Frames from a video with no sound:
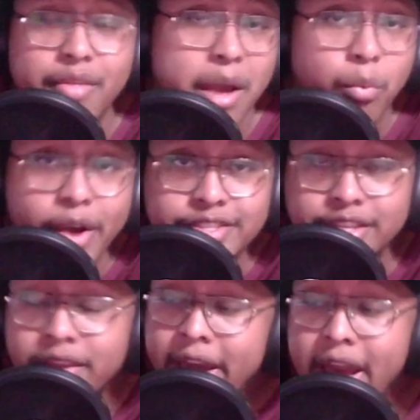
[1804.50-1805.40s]
That
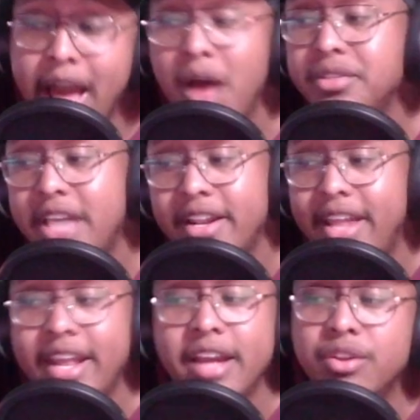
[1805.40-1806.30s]
wasn't. Outside of
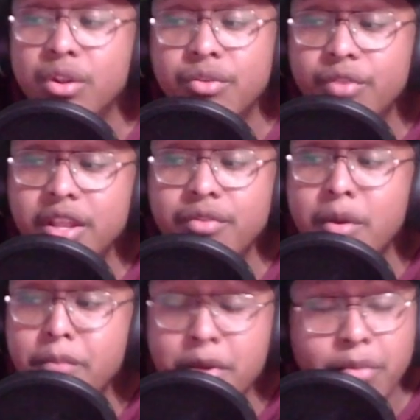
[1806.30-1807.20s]
that, I don't really
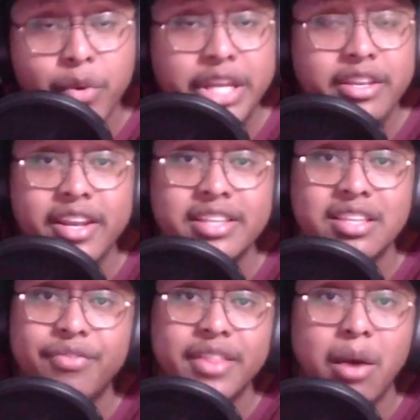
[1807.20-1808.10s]
remember what he did
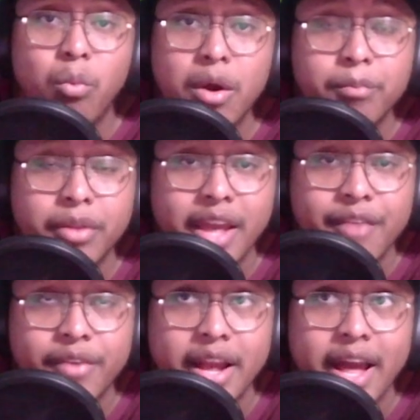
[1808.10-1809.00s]
except for that one play
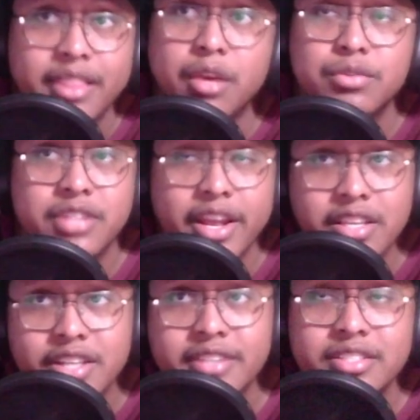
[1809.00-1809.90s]
I forgot. I think it was
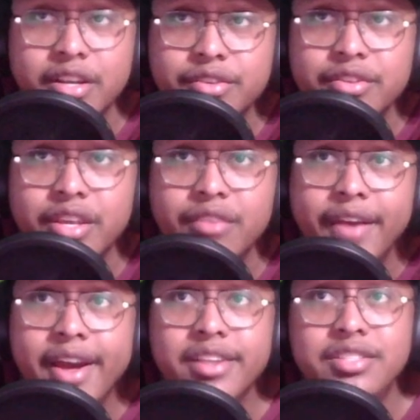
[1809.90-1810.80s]
Danny Johnson underneath,
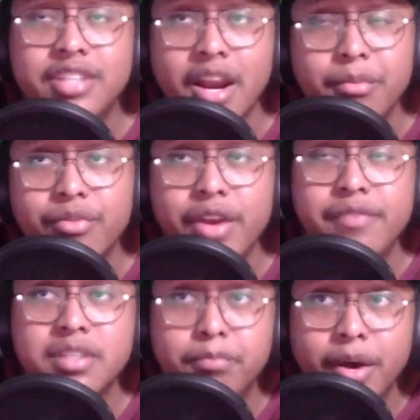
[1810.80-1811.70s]
Jeremy
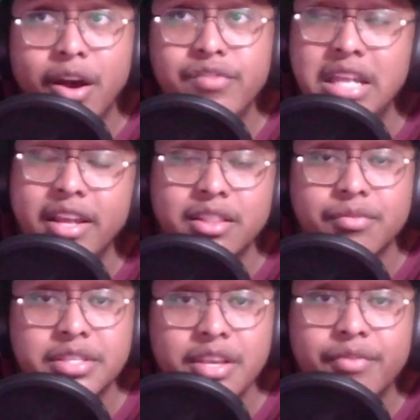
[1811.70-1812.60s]
Reaves above. They let the
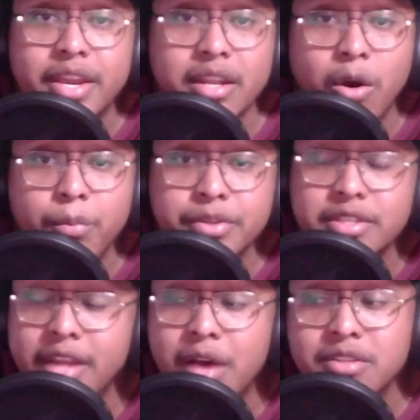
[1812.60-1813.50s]
receiver get open,
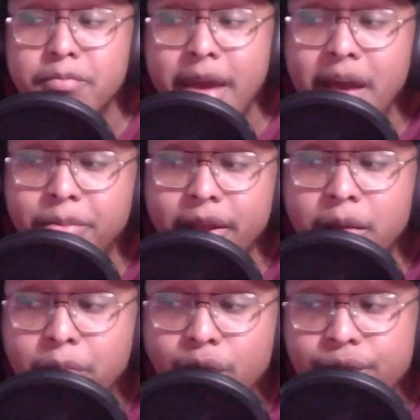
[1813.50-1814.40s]
so that was a bad play
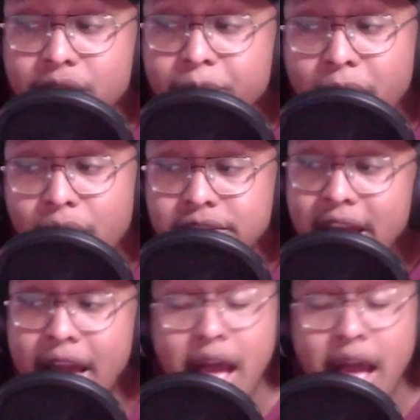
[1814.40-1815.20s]
on both of their parts.